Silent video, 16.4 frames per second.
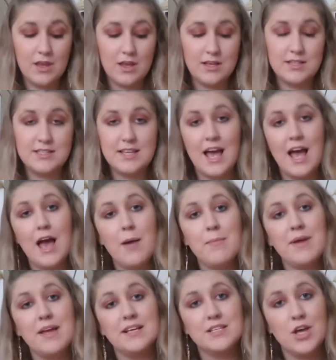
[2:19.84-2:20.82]

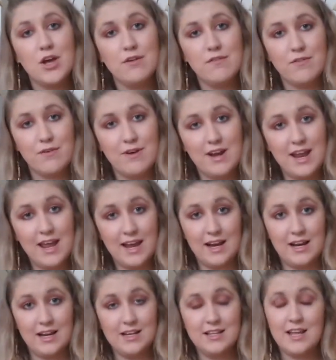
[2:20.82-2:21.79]
Sam is over in
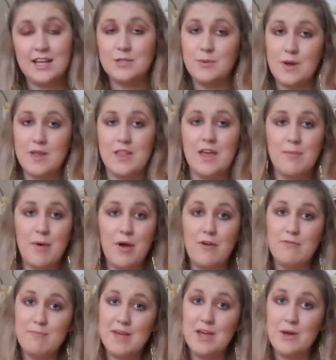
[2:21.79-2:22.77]
England. That's where they
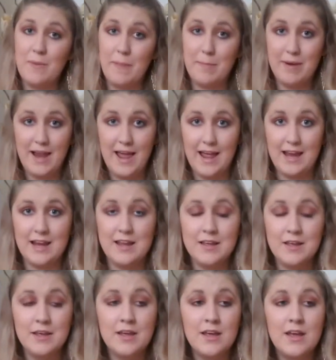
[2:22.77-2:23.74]
both meet on the plane.
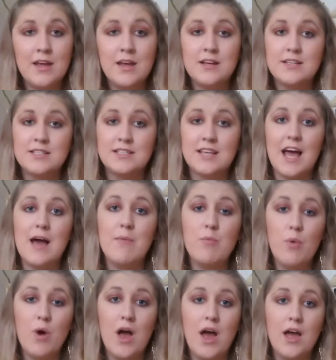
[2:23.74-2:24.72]

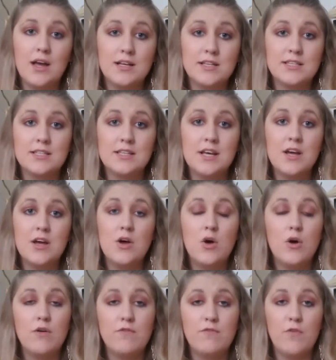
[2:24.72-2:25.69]
Sam works
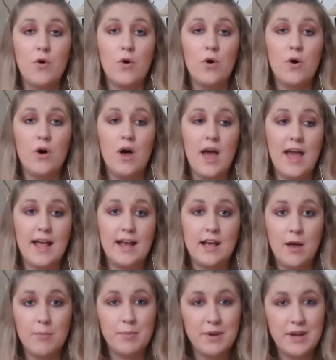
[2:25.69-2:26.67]
for a
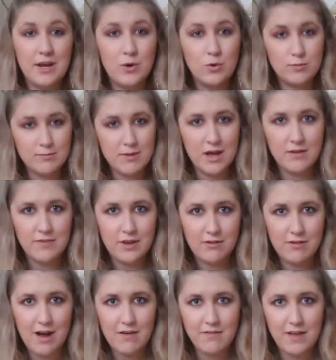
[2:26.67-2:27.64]
company called Murphy
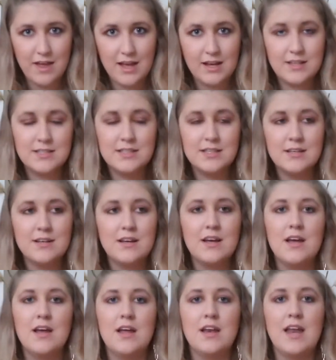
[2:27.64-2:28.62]
Graphics.
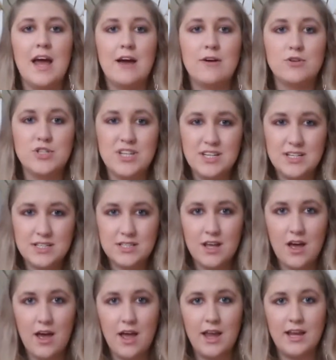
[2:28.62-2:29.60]
Now, she
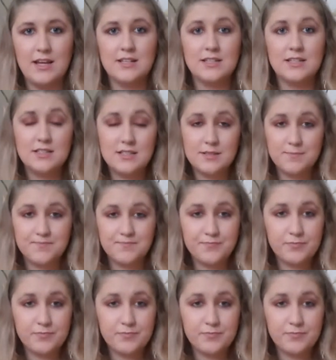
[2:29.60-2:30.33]
designs